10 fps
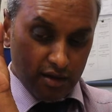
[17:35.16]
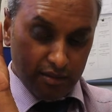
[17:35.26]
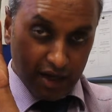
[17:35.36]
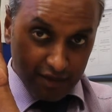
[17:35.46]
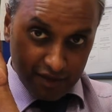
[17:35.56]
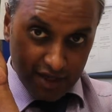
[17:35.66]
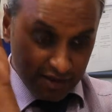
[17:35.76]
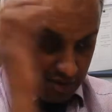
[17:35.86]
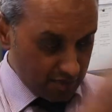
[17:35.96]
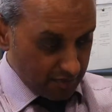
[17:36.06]
And if it
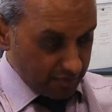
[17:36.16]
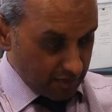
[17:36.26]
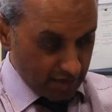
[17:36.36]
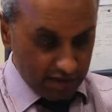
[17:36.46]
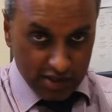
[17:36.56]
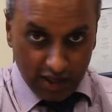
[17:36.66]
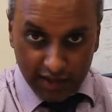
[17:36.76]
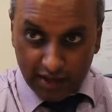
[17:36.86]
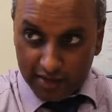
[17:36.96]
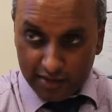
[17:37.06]
is, it's
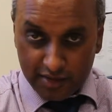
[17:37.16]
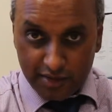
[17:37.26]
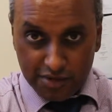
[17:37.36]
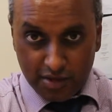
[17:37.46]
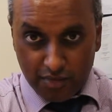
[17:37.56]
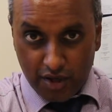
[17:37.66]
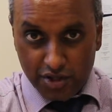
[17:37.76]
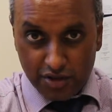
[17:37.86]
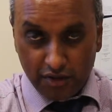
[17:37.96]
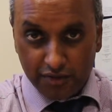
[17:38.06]
likely that there is
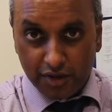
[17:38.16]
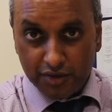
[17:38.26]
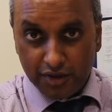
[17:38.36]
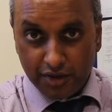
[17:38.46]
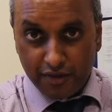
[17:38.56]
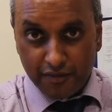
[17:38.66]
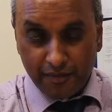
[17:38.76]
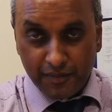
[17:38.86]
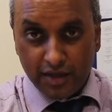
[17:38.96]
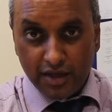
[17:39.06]
compression of the ulnar nerve
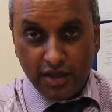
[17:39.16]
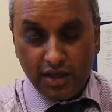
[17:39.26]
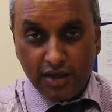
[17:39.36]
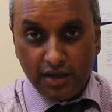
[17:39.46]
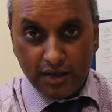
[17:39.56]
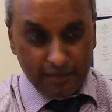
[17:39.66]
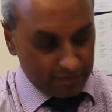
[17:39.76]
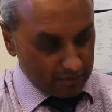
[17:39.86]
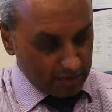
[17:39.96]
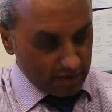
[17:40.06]

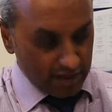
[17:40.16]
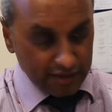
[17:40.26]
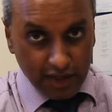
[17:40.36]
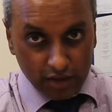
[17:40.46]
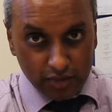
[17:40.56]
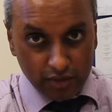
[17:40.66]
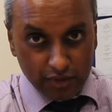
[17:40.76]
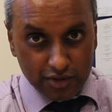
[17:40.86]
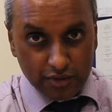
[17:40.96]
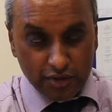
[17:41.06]
at the elbow,
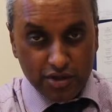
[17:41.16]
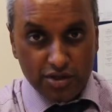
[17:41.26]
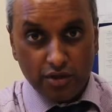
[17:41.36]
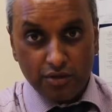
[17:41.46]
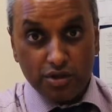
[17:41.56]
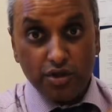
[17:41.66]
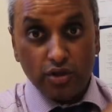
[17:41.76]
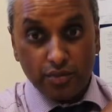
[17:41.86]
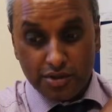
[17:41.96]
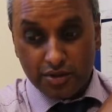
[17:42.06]
which is known as
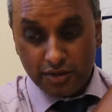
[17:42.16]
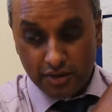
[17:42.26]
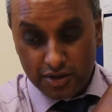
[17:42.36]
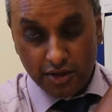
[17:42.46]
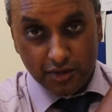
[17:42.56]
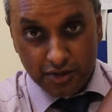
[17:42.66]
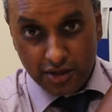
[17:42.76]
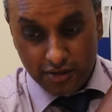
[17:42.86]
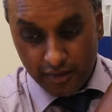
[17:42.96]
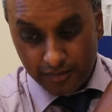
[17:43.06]
Carpal Tunnel
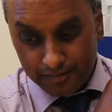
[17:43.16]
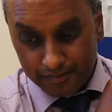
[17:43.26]
Syndrome.